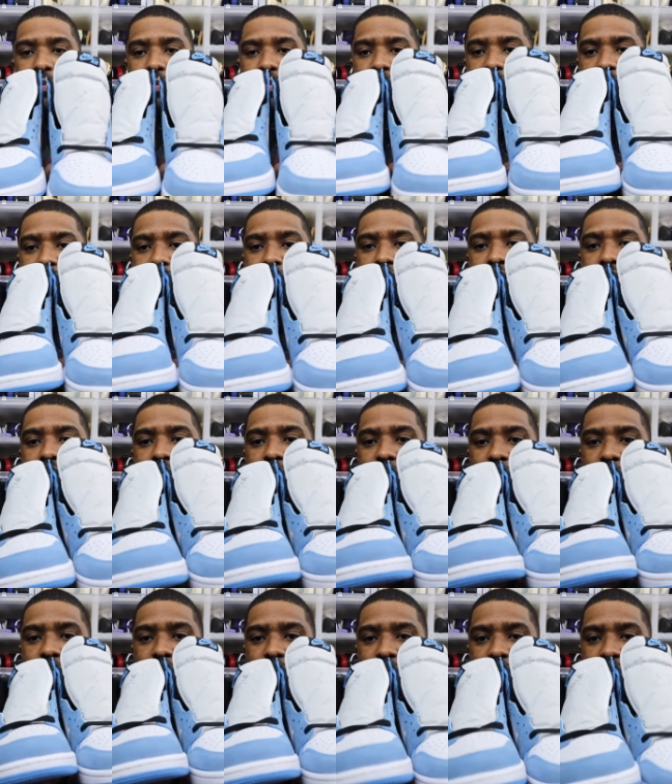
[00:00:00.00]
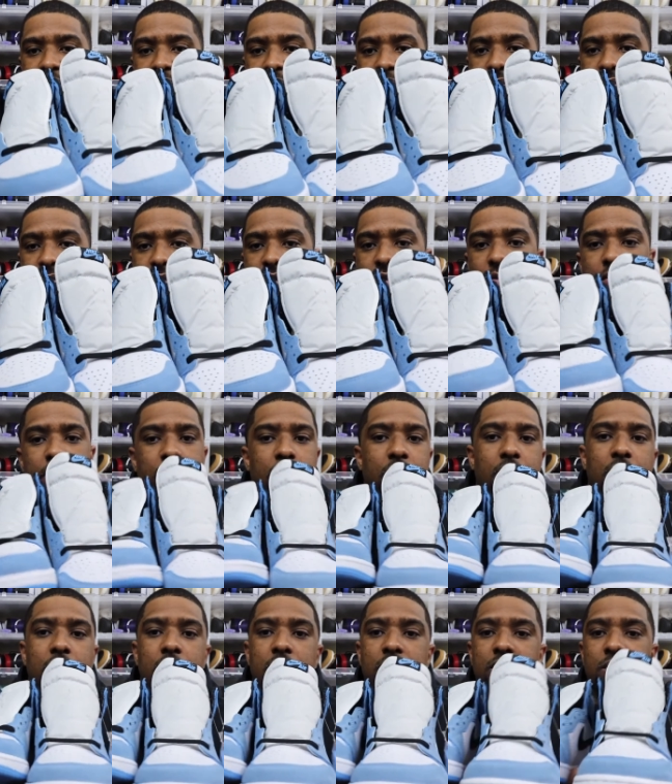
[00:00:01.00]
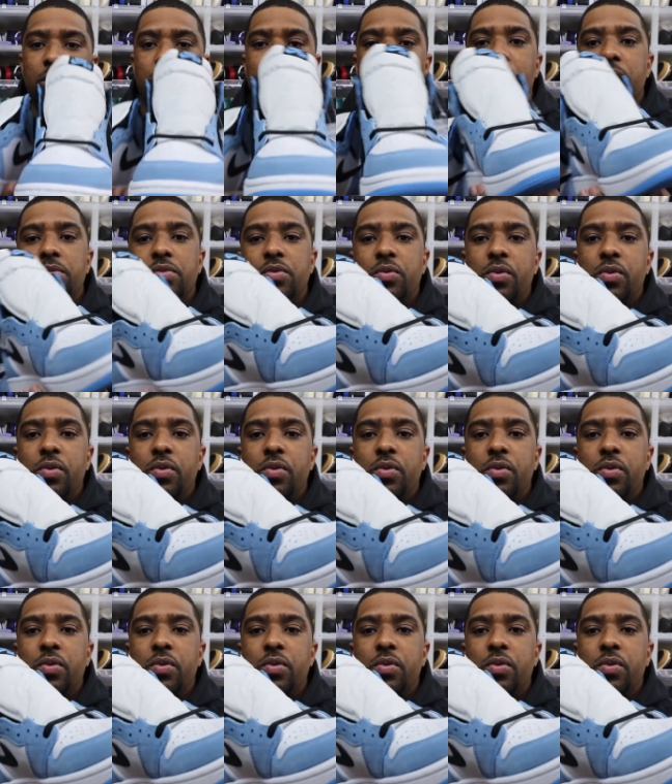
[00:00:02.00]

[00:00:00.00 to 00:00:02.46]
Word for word: And yeah. So it comes